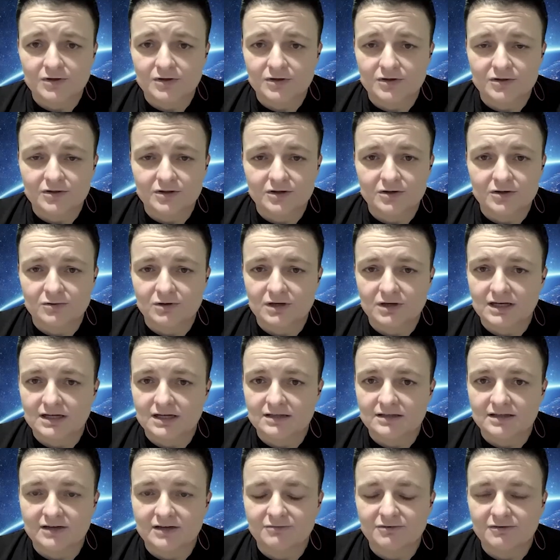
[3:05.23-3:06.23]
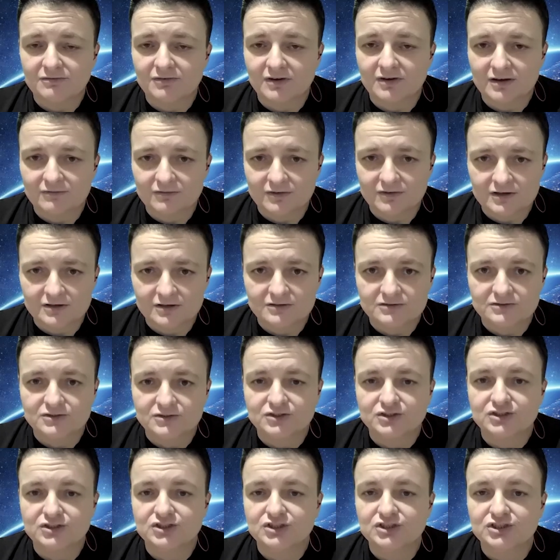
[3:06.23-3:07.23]
And every 5
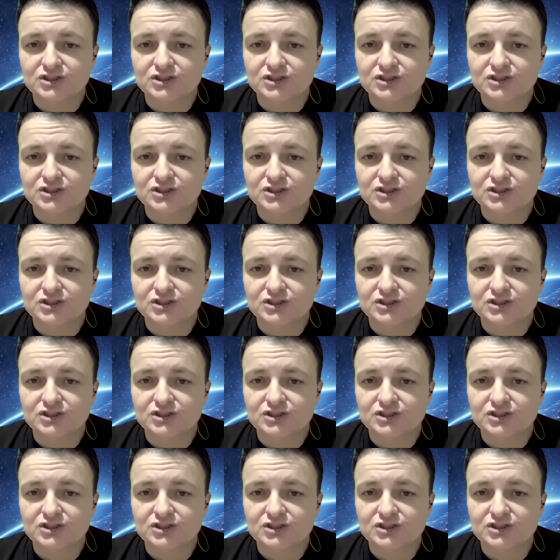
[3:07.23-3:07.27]
years